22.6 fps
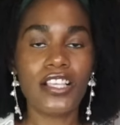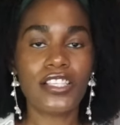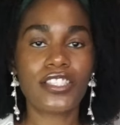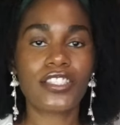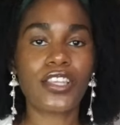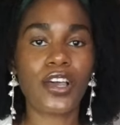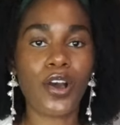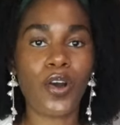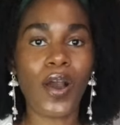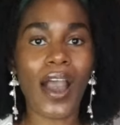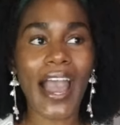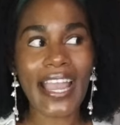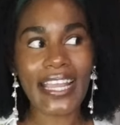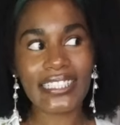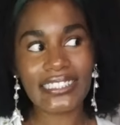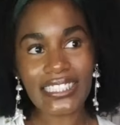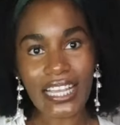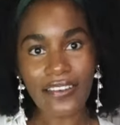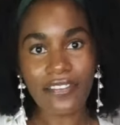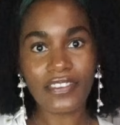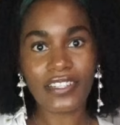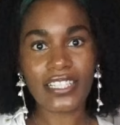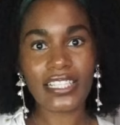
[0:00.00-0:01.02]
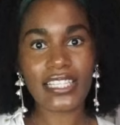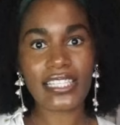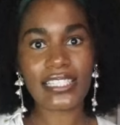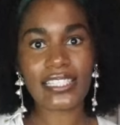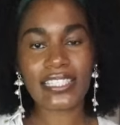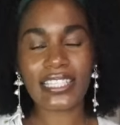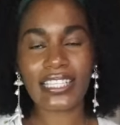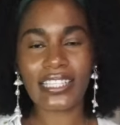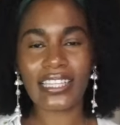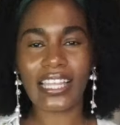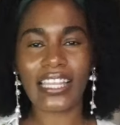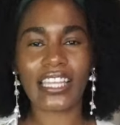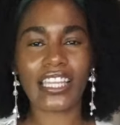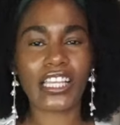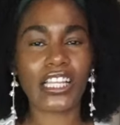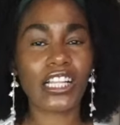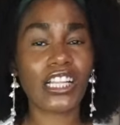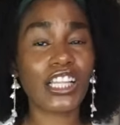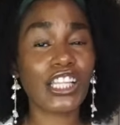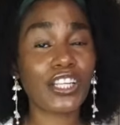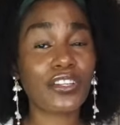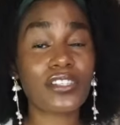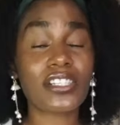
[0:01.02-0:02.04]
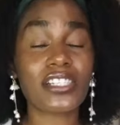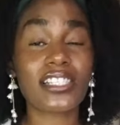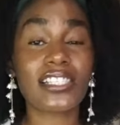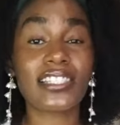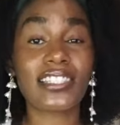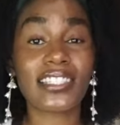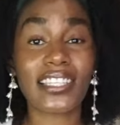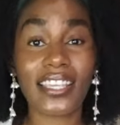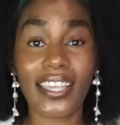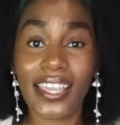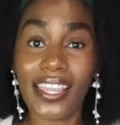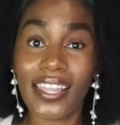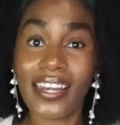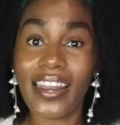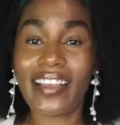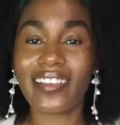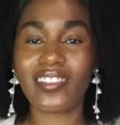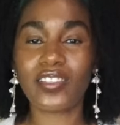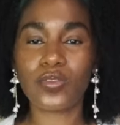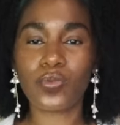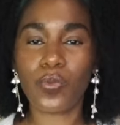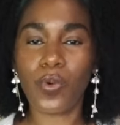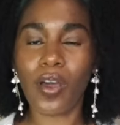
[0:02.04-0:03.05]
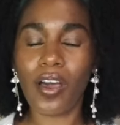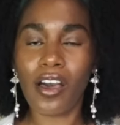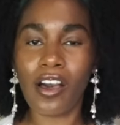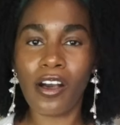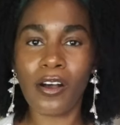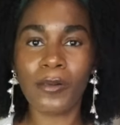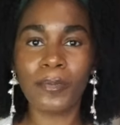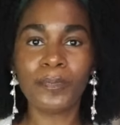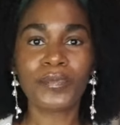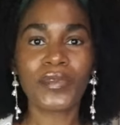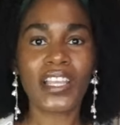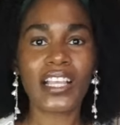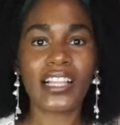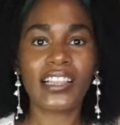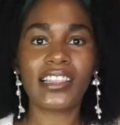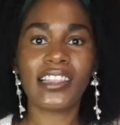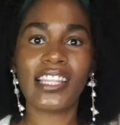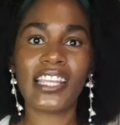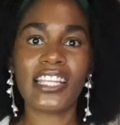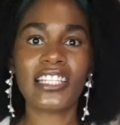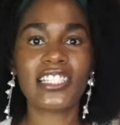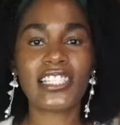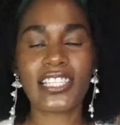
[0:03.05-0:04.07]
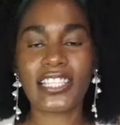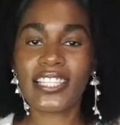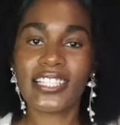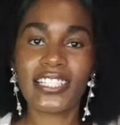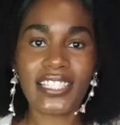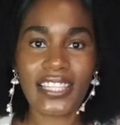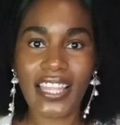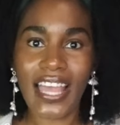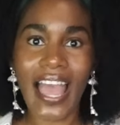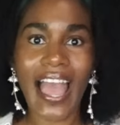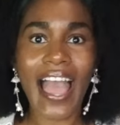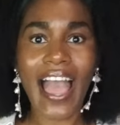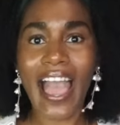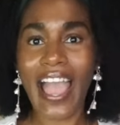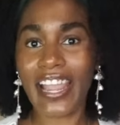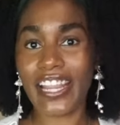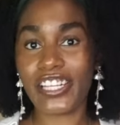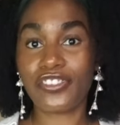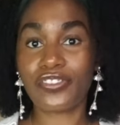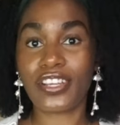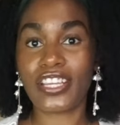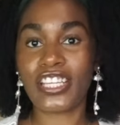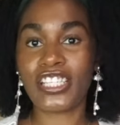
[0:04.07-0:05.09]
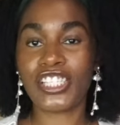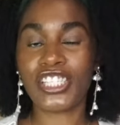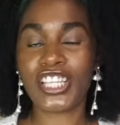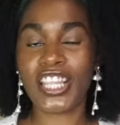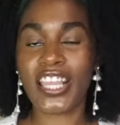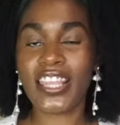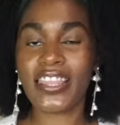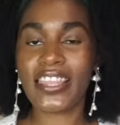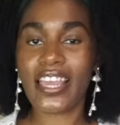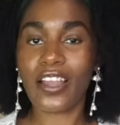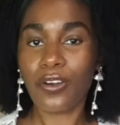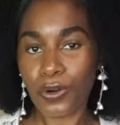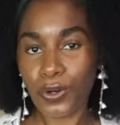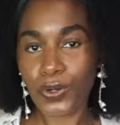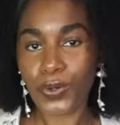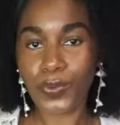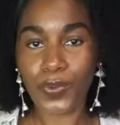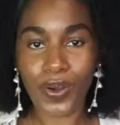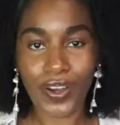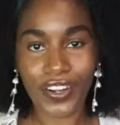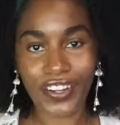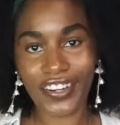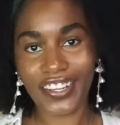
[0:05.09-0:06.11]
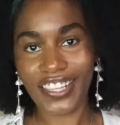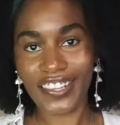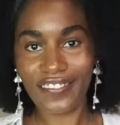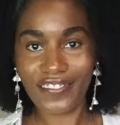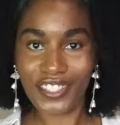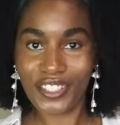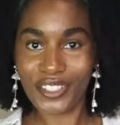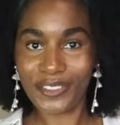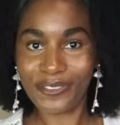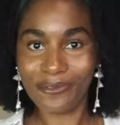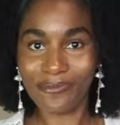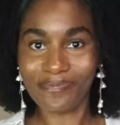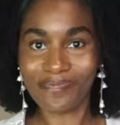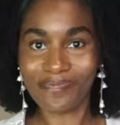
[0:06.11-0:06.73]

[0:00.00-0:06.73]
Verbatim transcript: So I definitely see like clearer skin as well linked to that hydration that Oka water gives you.